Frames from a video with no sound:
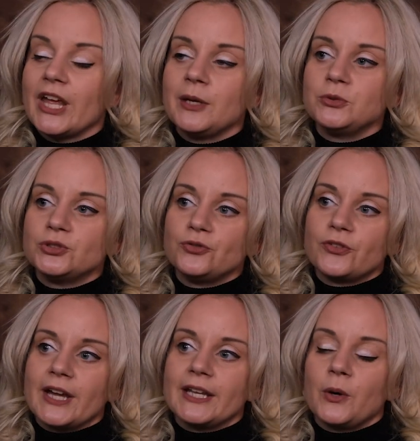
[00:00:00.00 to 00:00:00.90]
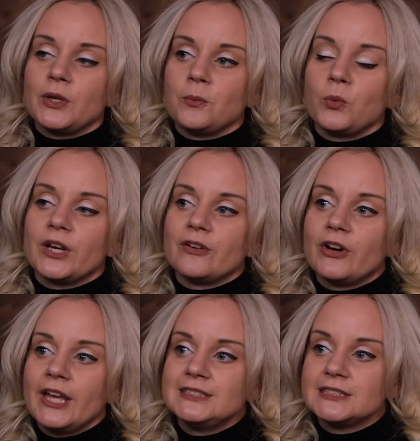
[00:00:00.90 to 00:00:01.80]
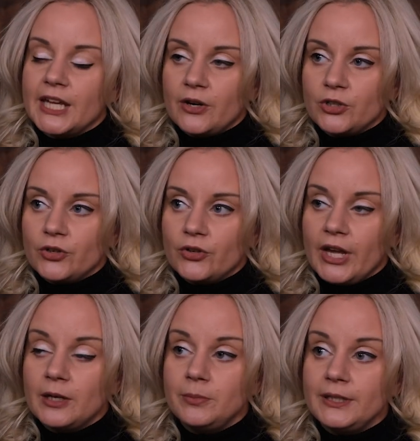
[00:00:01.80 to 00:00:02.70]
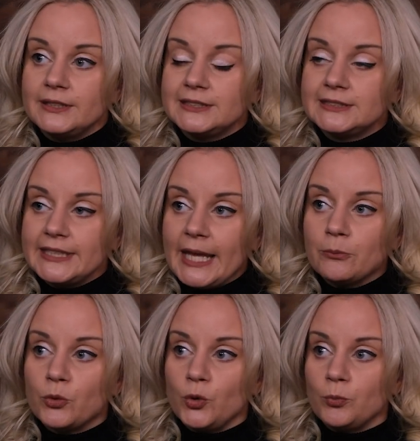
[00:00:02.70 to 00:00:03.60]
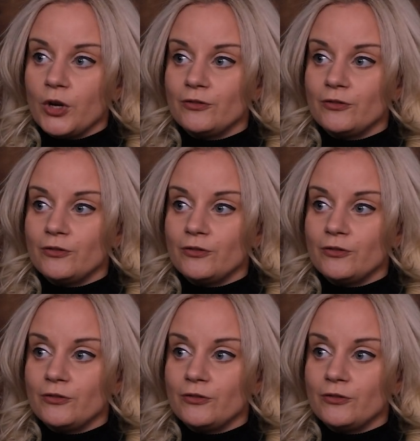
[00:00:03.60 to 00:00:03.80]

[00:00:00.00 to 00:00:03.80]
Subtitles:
able to find out that whatever had scared her had been in the same room